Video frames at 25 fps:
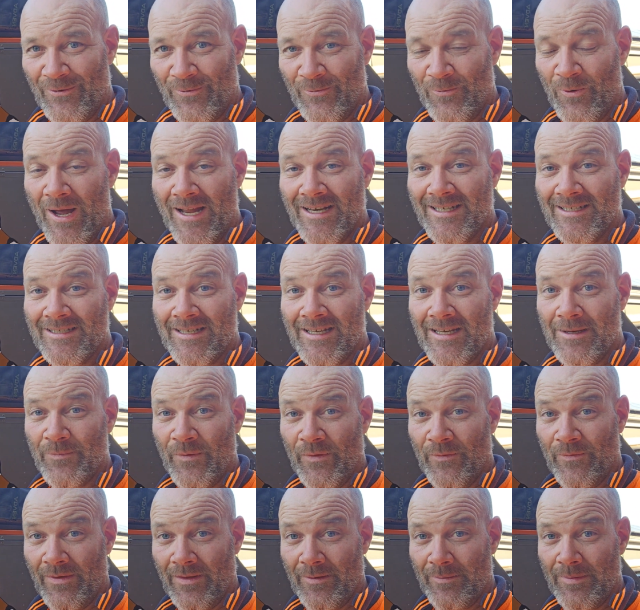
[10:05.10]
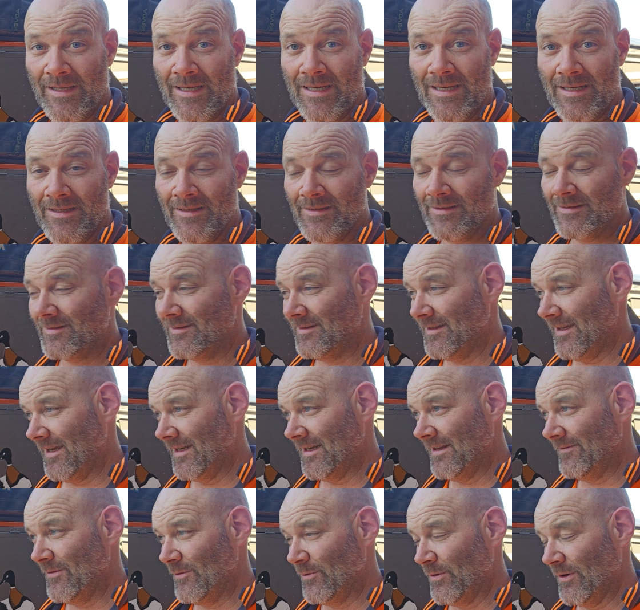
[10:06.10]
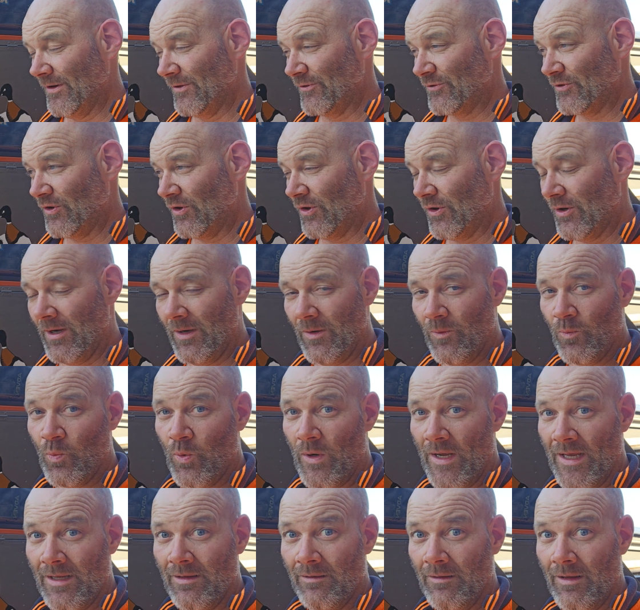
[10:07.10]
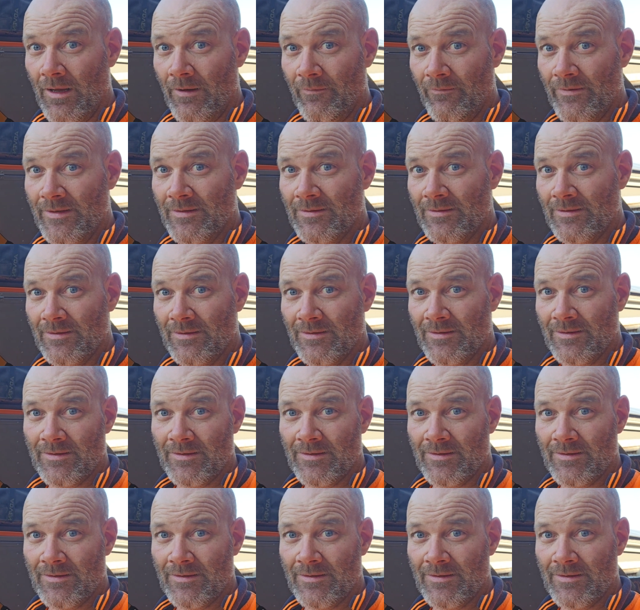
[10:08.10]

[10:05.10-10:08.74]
One tip for the beginners, and if you want to try it, wear gloves,